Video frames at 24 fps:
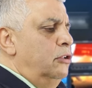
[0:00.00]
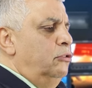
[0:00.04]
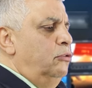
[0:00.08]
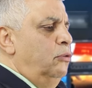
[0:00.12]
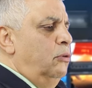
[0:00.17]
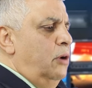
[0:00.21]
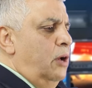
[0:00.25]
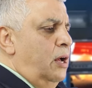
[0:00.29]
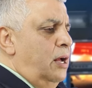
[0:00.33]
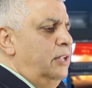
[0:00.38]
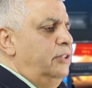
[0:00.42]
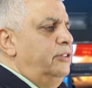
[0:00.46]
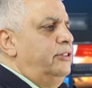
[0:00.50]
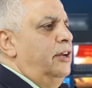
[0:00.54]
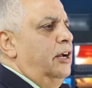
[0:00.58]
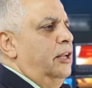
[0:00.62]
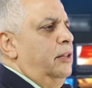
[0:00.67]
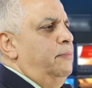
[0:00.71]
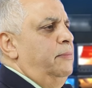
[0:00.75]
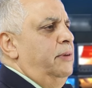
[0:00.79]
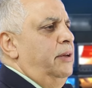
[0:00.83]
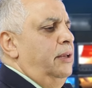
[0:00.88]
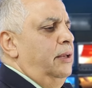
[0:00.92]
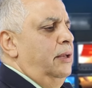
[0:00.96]
to
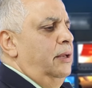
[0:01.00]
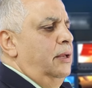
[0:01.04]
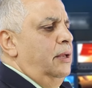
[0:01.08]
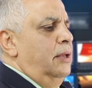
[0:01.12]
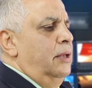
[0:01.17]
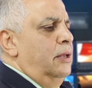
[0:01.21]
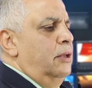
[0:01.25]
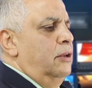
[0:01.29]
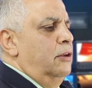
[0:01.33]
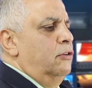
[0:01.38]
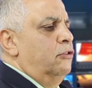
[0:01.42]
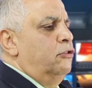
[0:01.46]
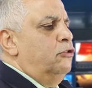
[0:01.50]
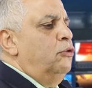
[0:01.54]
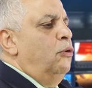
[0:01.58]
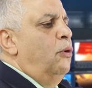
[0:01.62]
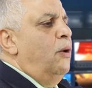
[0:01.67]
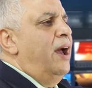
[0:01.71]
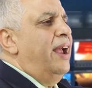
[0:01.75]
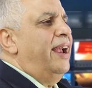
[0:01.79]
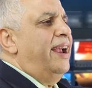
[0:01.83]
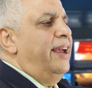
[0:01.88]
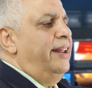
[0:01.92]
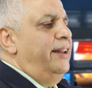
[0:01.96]
contact me
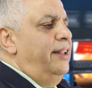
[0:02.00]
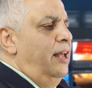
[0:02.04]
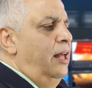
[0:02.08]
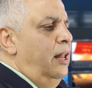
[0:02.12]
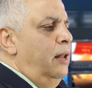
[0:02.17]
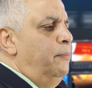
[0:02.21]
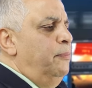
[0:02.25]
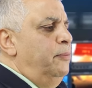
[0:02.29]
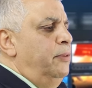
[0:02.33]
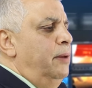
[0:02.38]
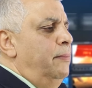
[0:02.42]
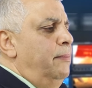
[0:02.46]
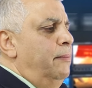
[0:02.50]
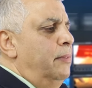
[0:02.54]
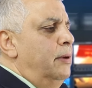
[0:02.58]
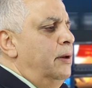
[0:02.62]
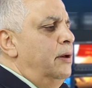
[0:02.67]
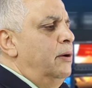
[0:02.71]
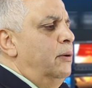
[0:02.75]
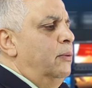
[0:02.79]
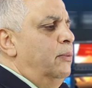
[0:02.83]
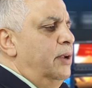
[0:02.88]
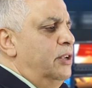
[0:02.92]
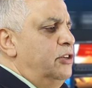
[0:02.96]
so I can help them
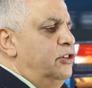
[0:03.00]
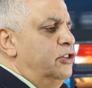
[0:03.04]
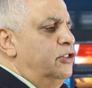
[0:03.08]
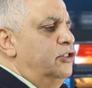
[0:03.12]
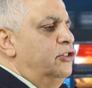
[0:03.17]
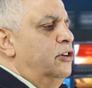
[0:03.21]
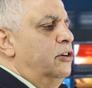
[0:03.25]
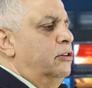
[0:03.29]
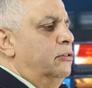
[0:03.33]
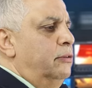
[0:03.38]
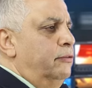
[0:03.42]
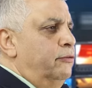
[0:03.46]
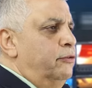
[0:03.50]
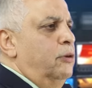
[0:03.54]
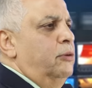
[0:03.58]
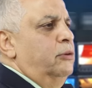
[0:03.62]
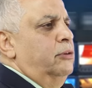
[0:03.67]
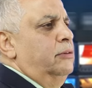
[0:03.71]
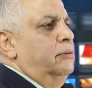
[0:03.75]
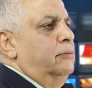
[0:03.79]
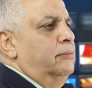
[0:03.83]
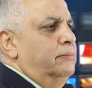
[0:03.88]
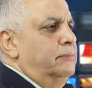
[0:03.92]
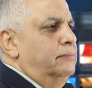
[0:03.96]
register to vote.